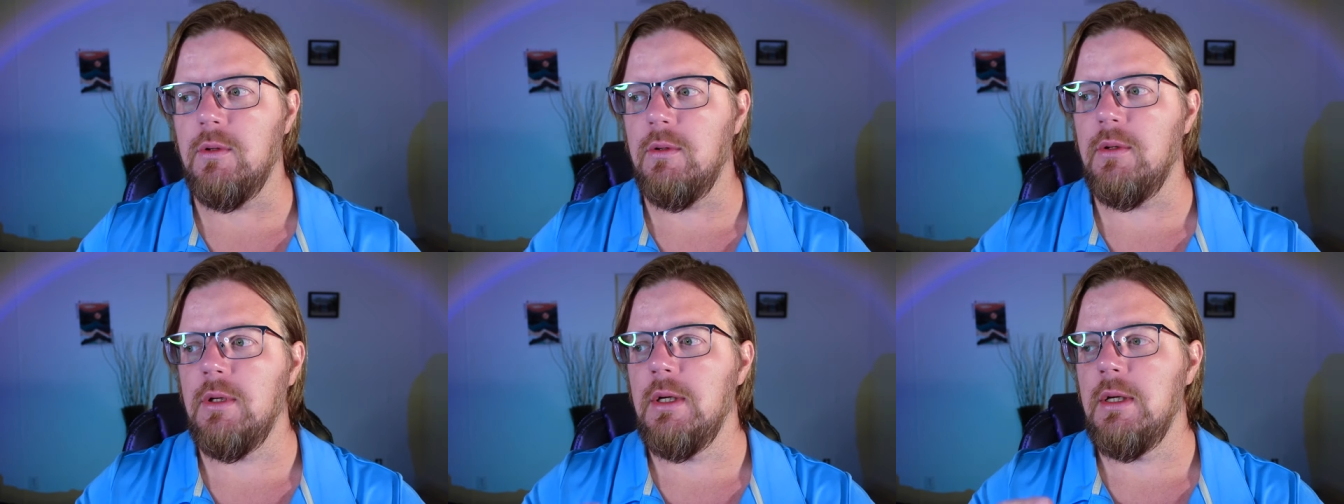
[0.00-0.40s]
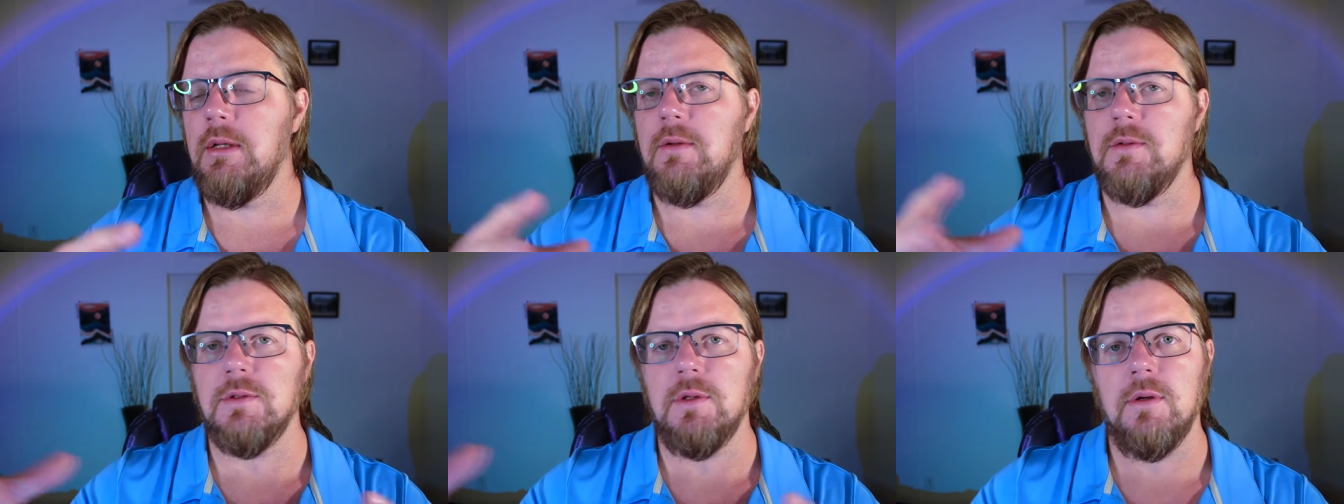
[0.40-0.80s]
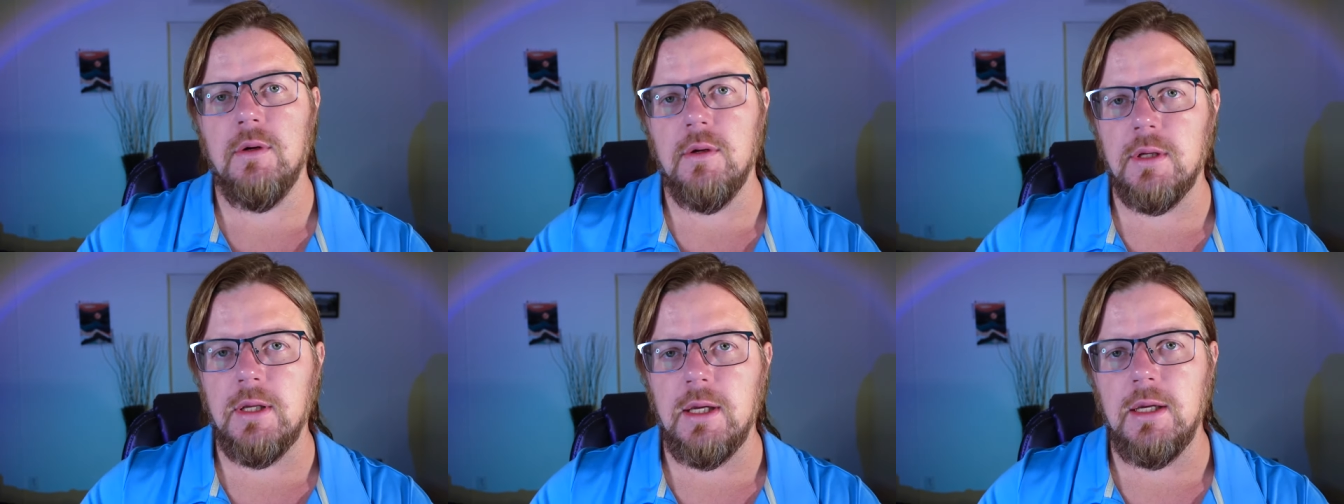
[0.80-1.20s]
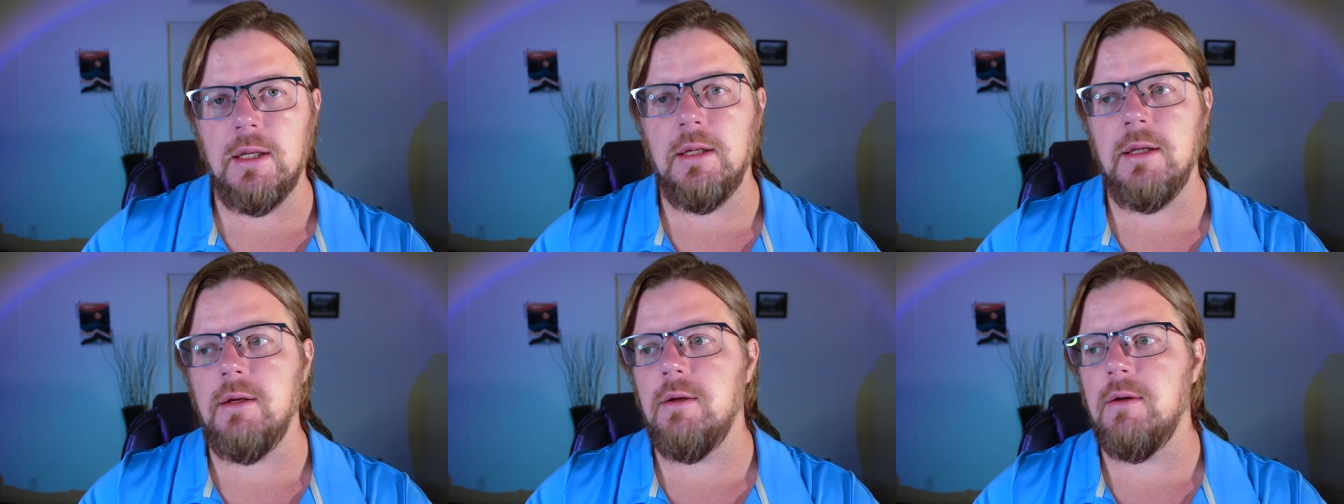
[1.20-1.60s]
or there's a
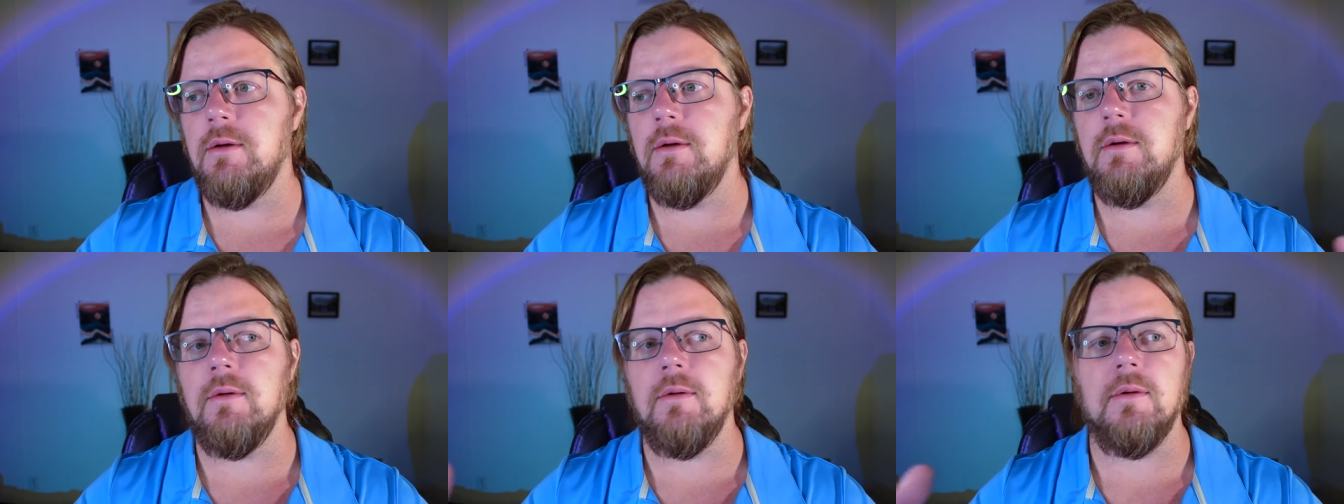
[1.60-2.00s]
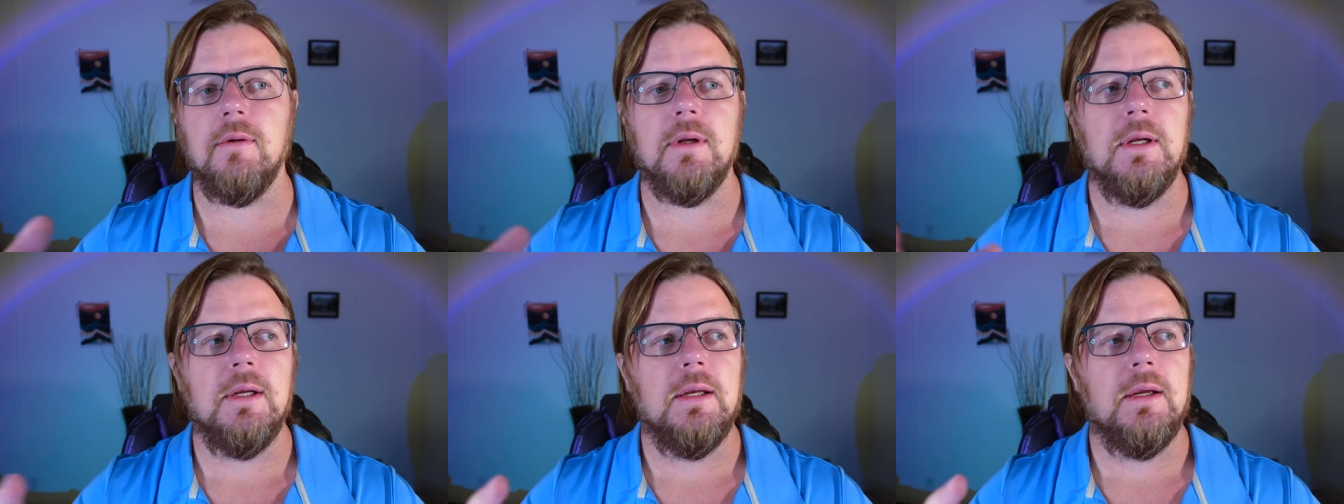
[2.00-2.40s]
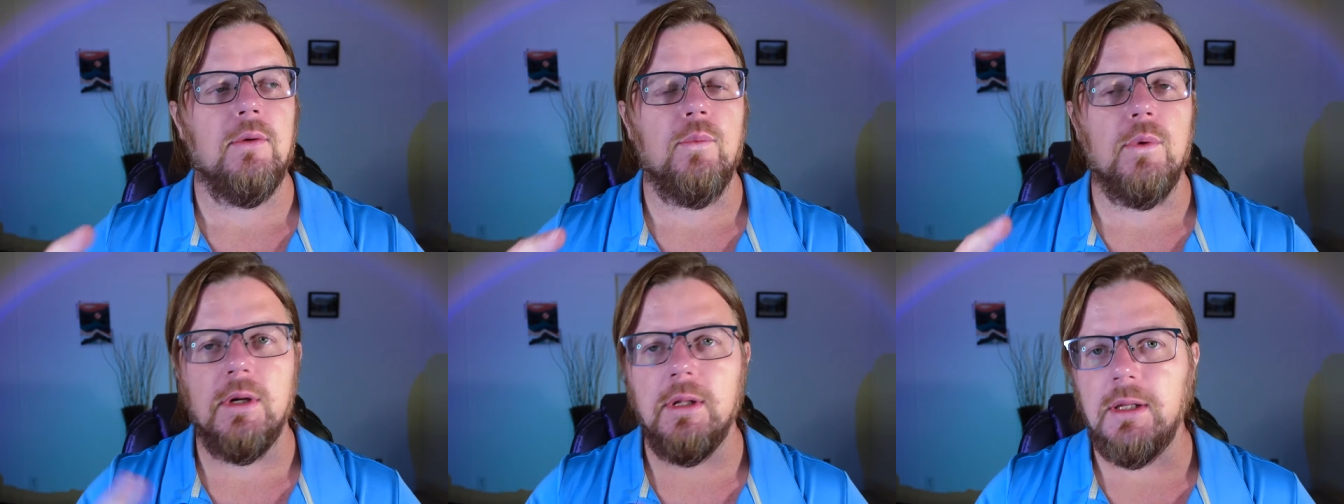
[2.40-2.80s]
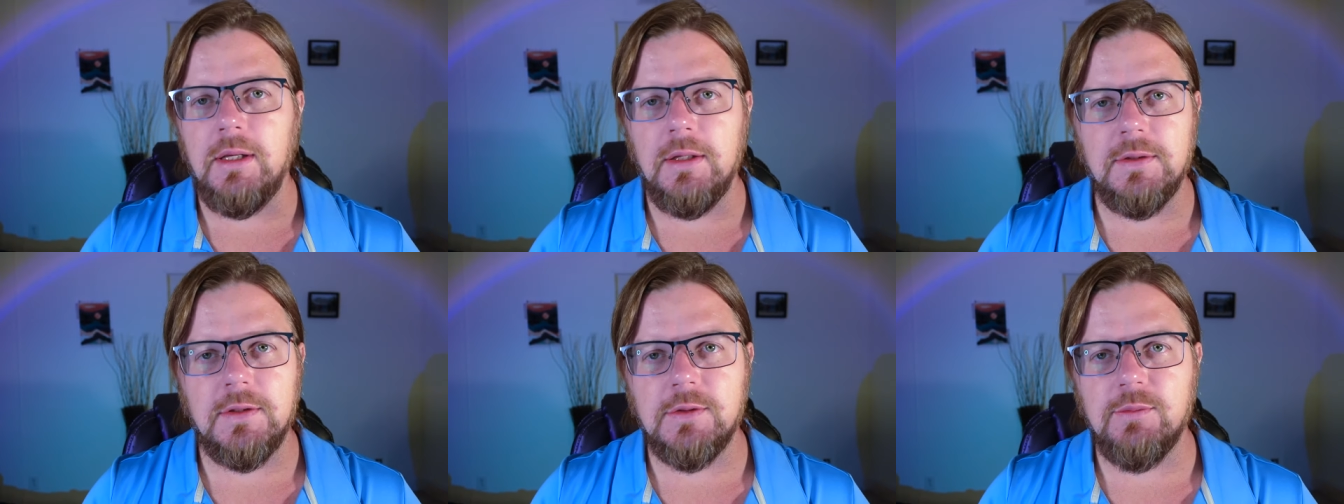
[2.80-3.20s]
hurricane here, or one of the
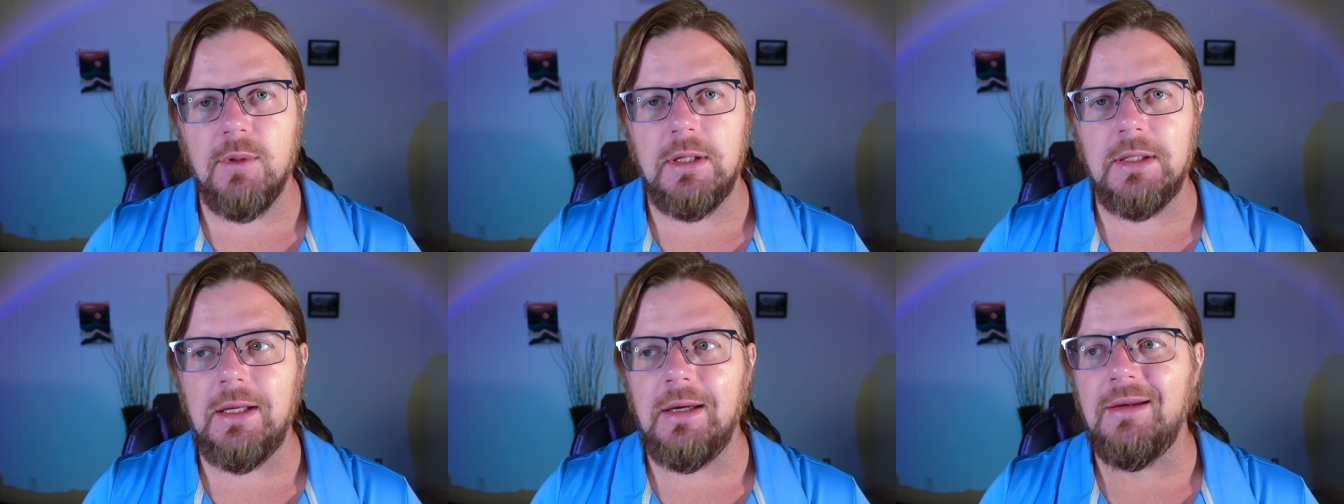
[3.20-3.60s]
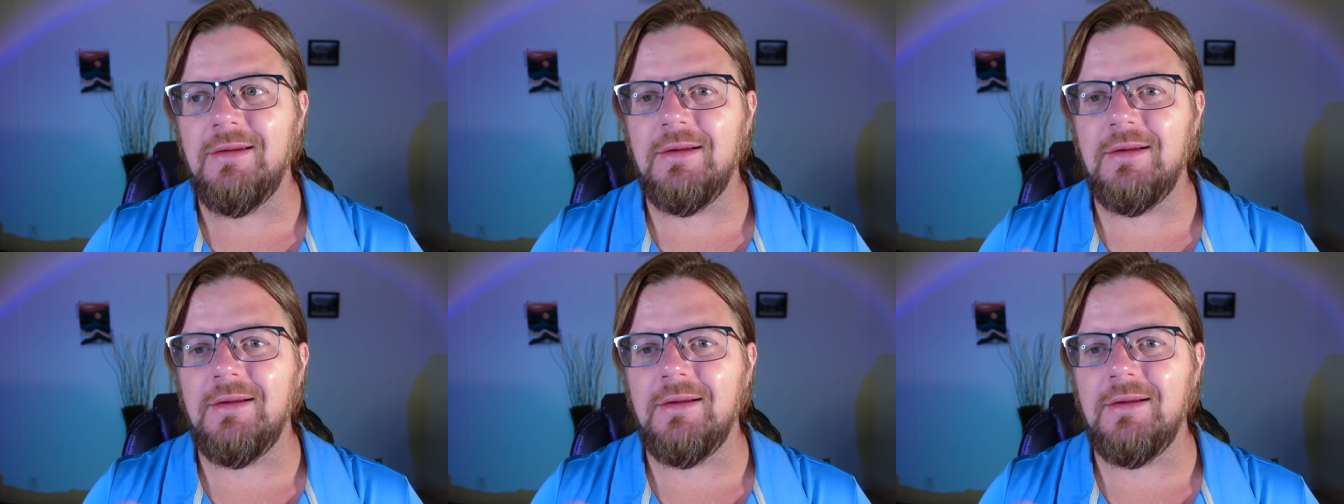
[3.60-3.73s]
engines break down.